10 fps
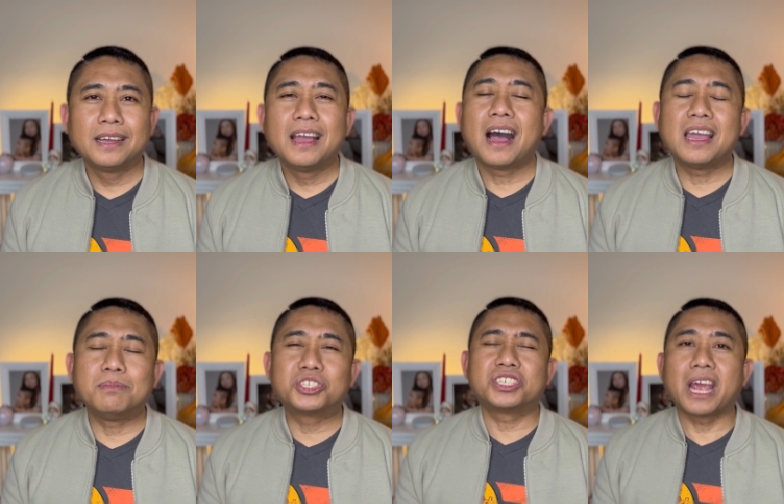I am
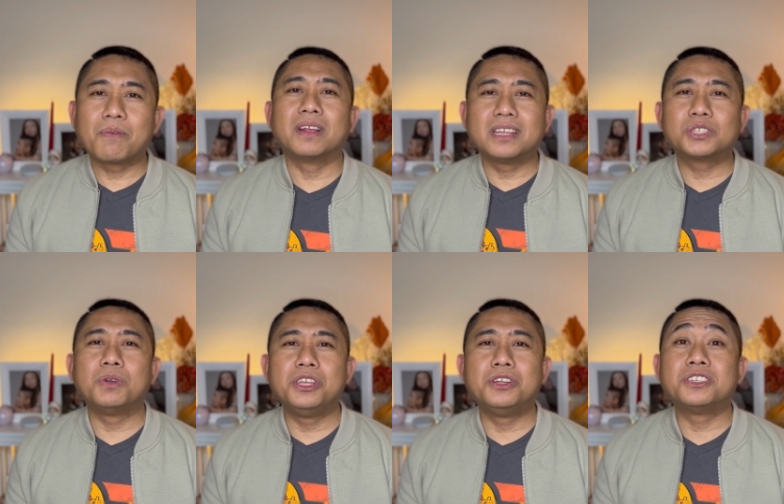sharing this
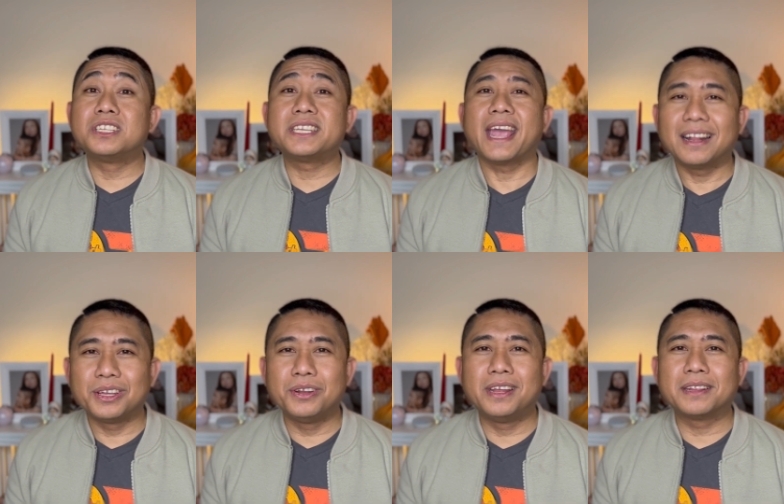with you to tell
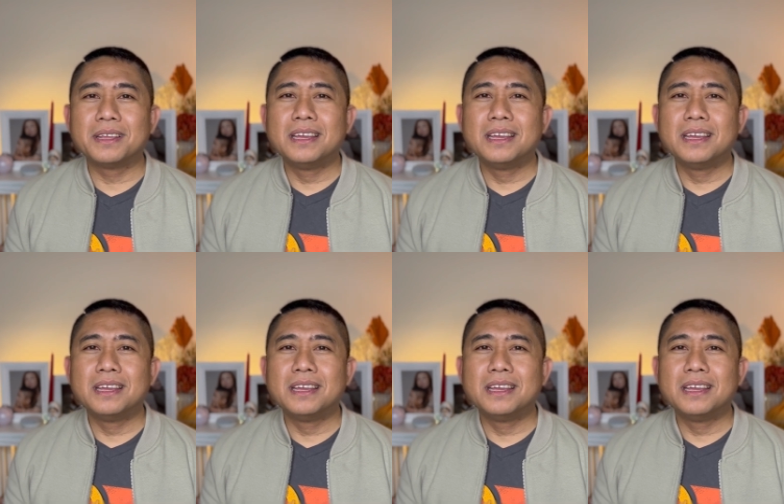you that